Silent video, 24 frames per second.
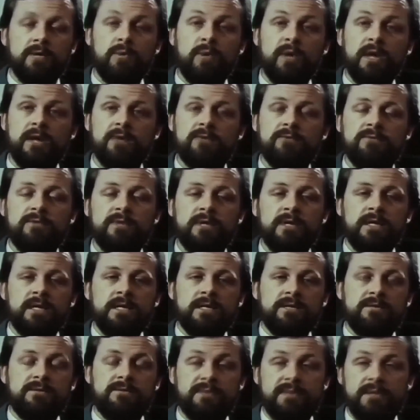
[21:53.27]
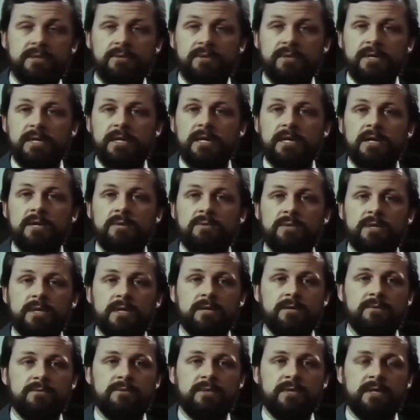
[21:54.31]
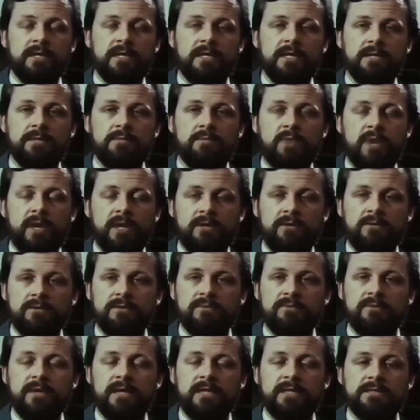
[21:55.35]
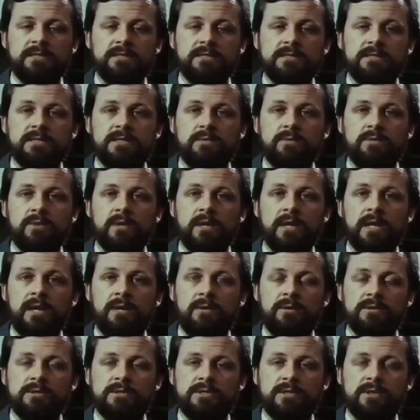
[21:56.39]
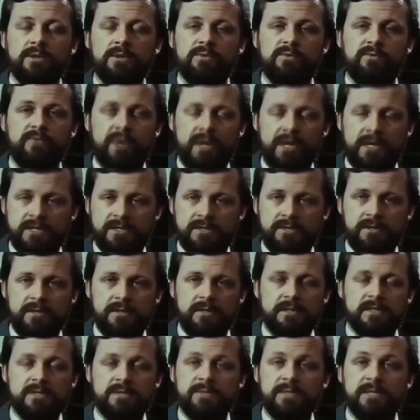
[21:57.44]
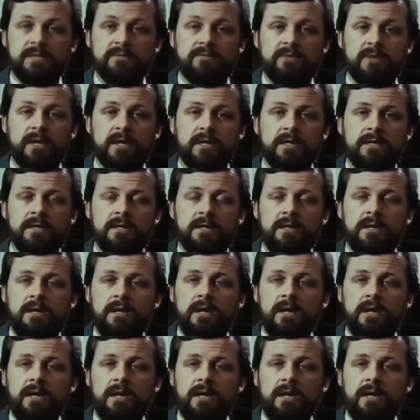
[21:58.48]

We have theory now, but I don't think any practical devices that would allow us to go faster than the speed of light